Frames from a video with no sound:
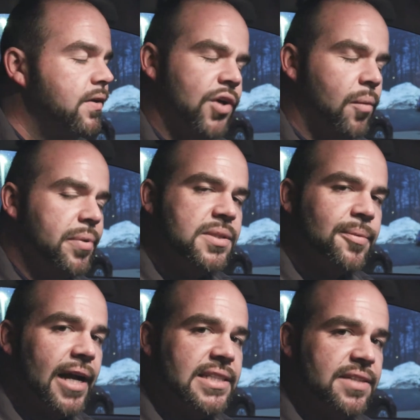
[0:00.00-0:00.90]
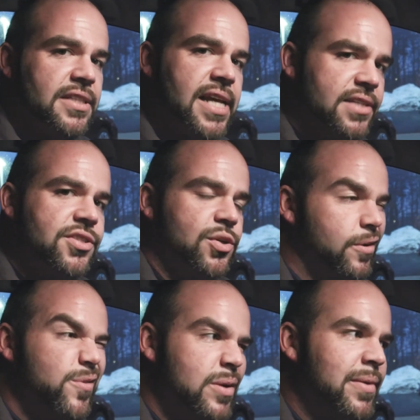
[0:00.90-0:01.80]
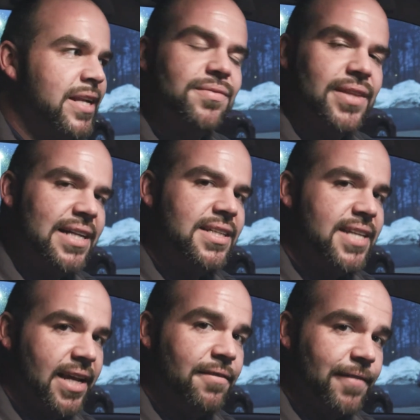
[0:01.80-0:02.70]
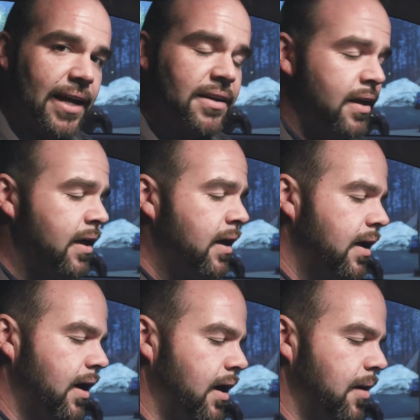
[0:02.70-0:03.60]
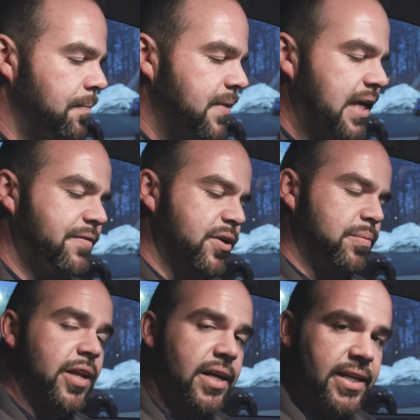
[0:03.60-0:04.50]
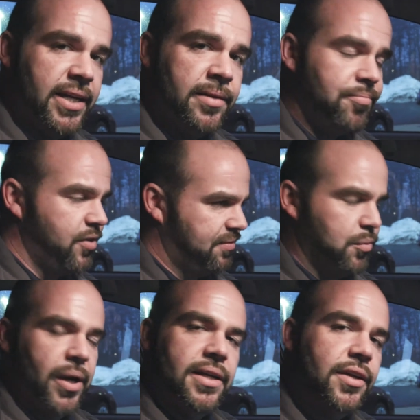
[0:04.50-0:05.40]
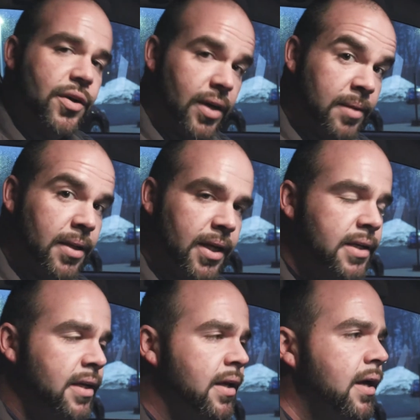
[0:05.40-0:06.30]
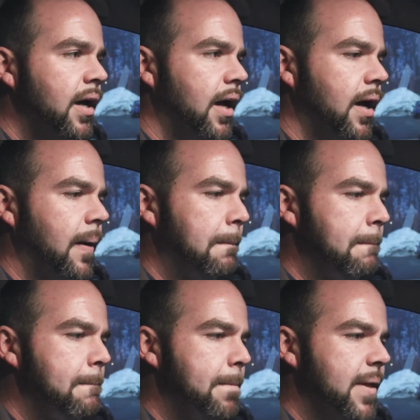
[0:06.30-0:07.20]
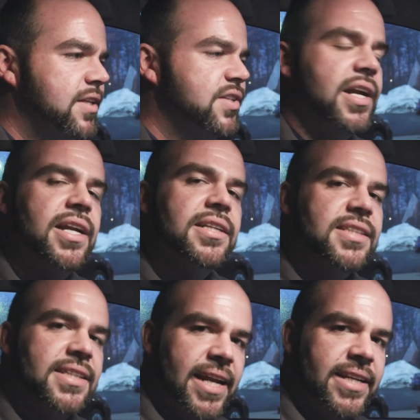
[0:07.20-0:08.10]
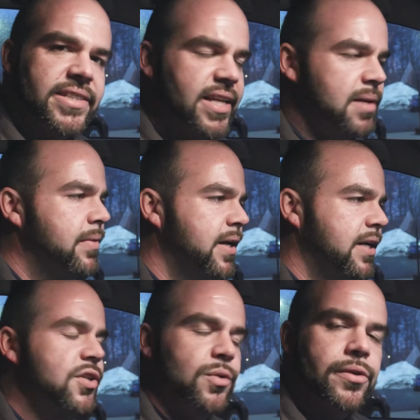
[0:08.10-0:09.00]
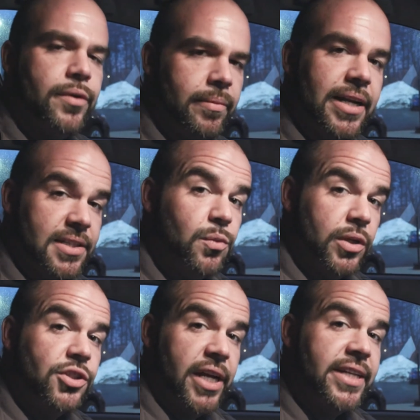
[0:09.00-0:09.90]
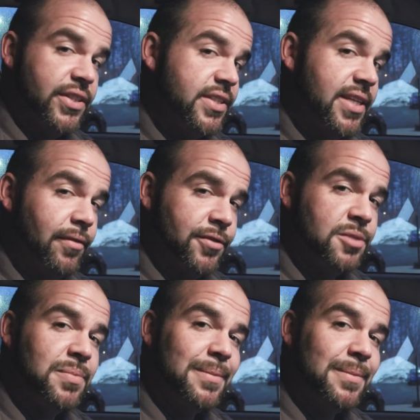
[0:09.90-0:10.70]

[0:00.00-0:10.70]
Don't be surprised if it takes 2 or 3 minutes for that to take effect. If you're plugged in, you have to wait until you're unplugged. It's not an instantaneous thing, but in 2 or 3 minutes it will change itself. Just be